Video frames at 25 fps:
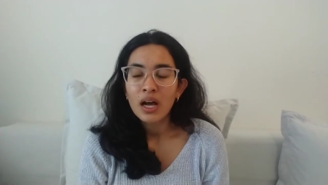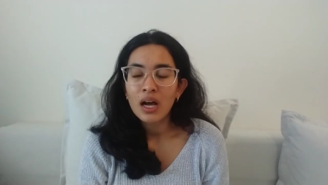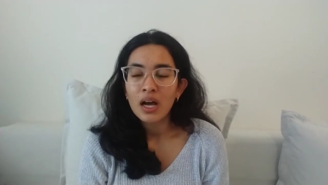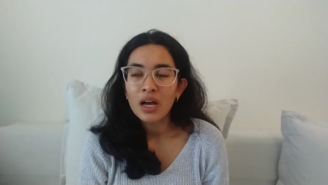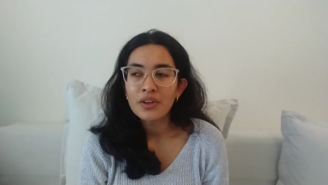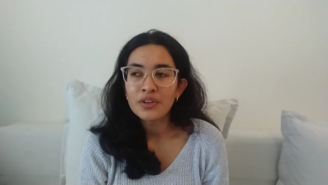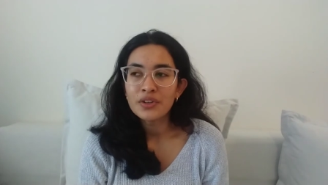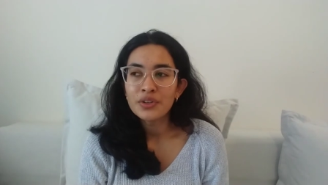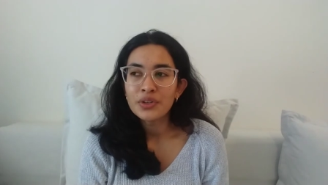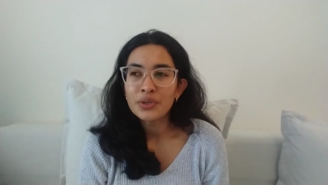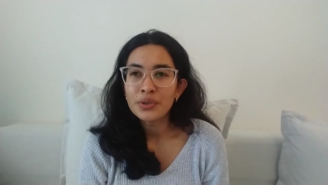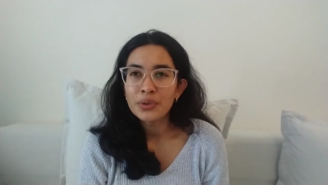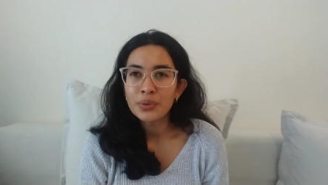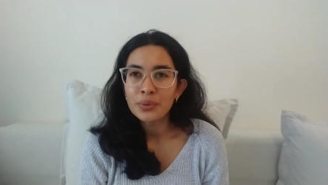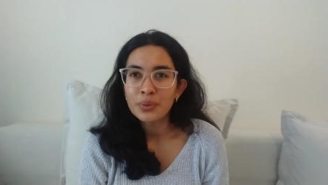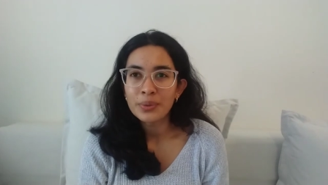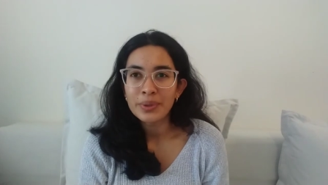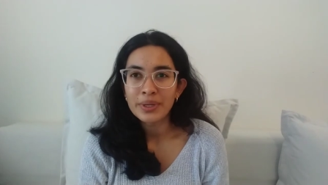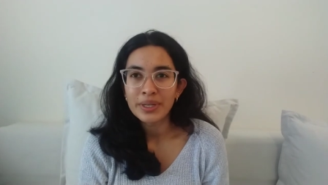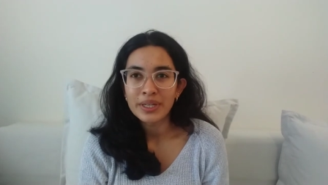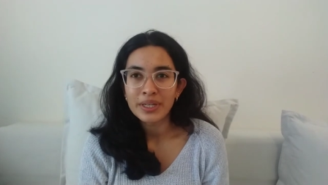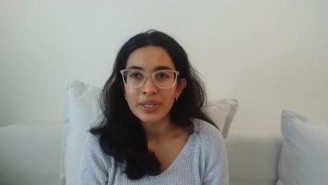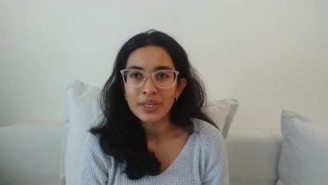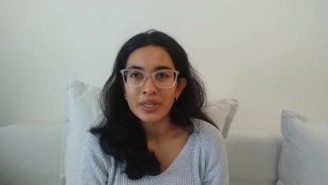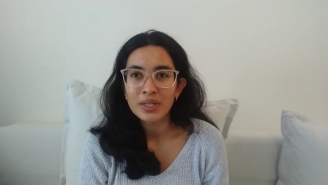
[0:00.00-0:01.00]

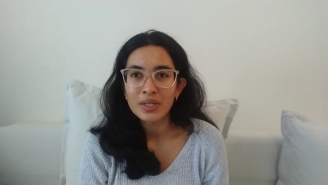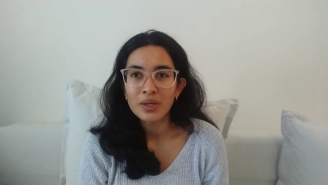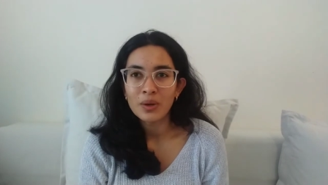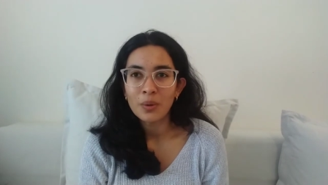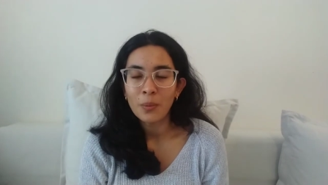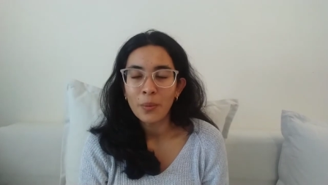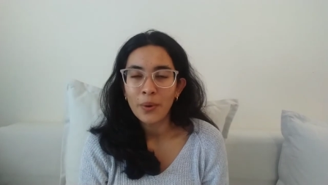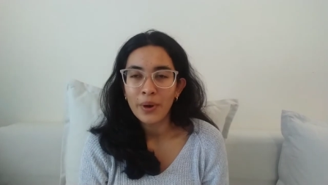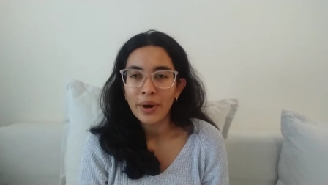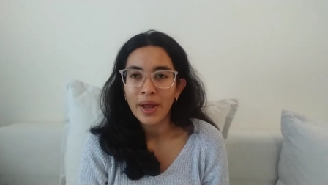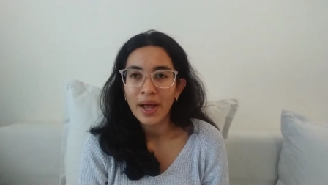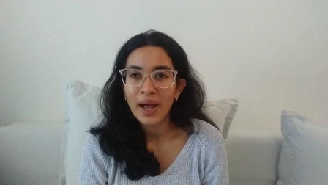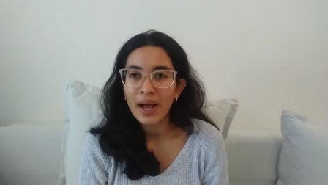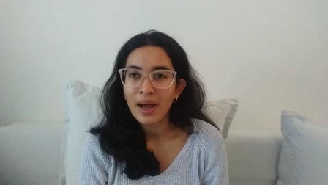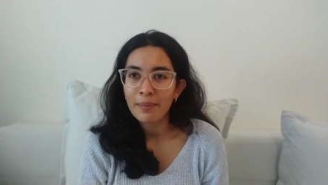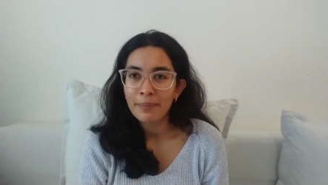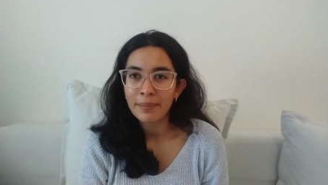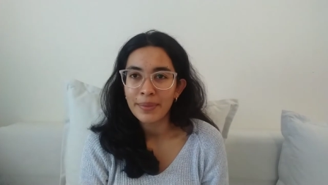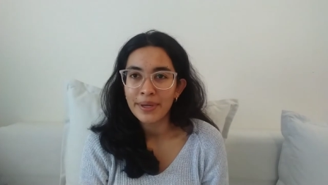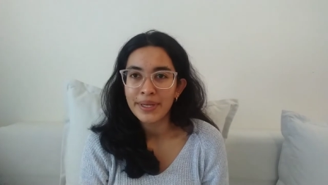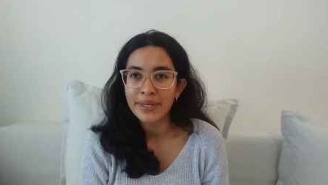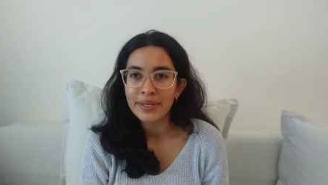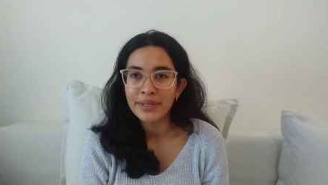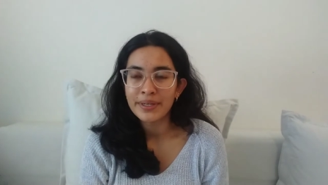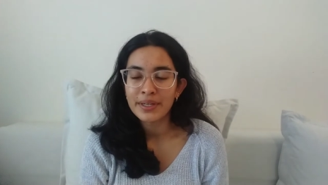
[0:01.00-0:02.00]
undoing what
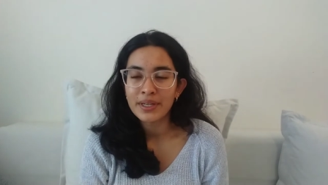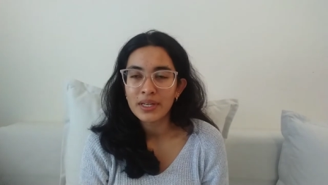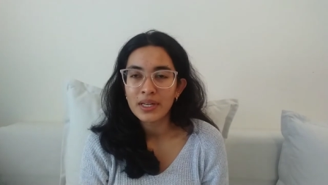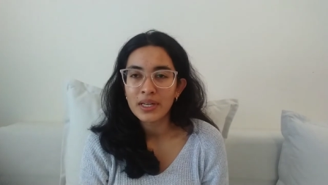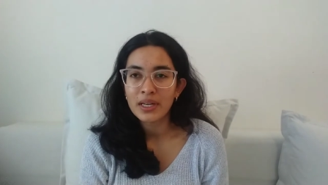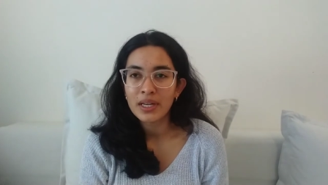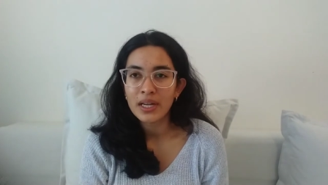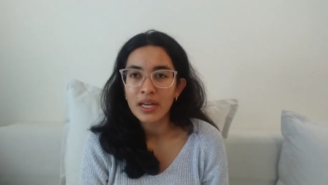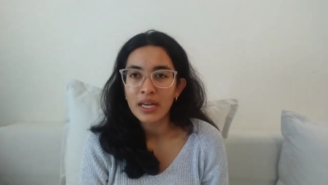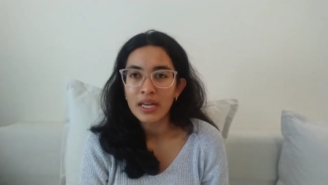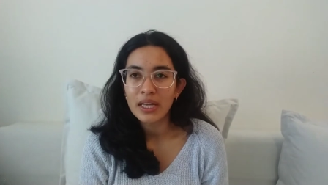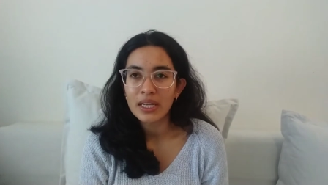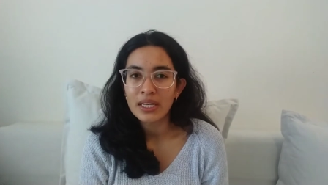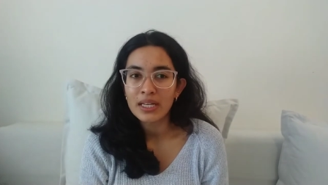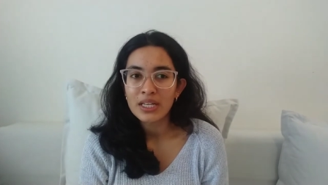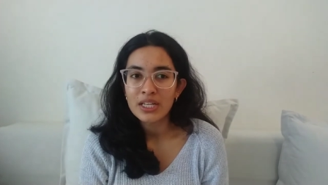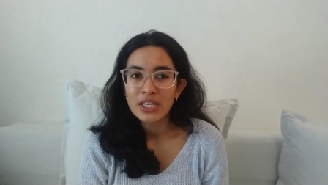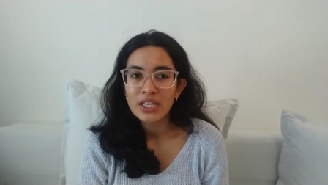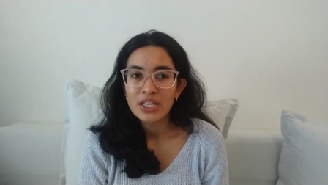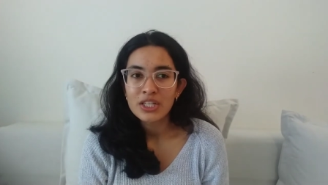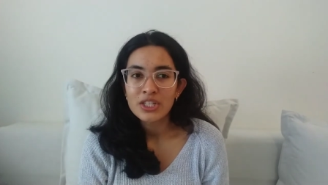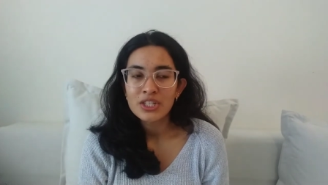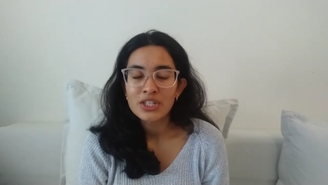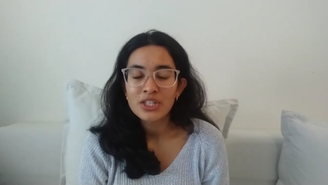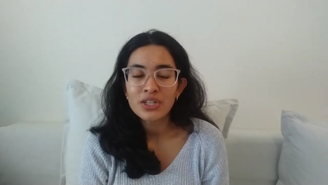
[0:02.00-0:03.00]
happened. And
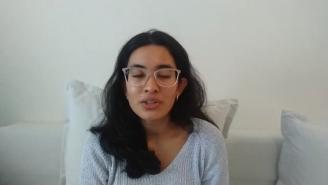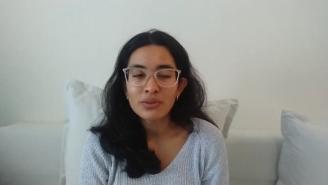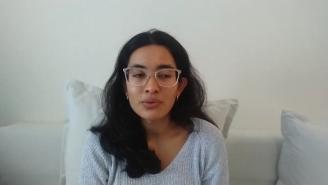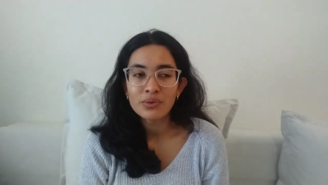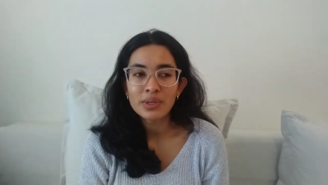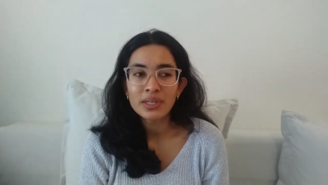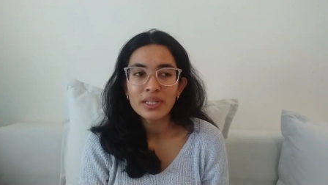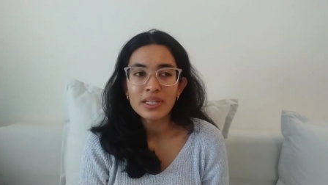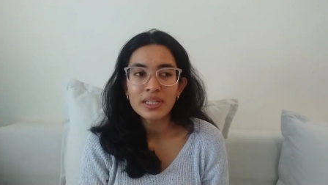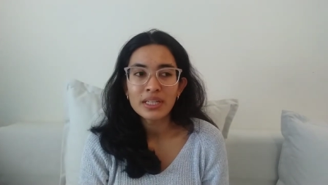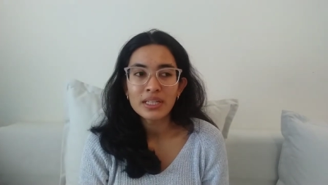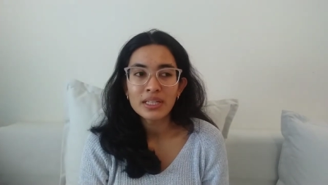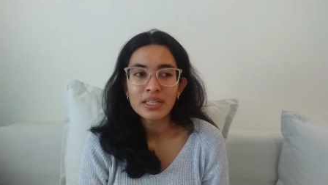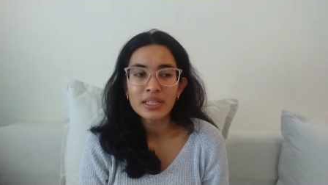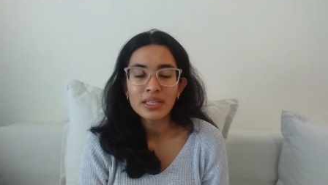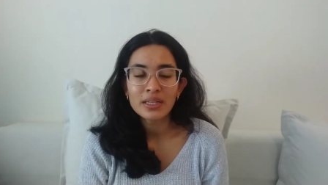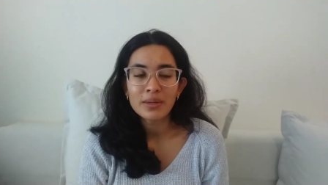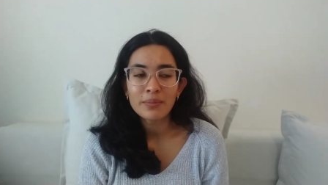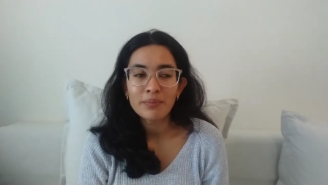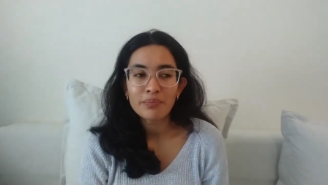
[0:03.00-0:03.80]
she really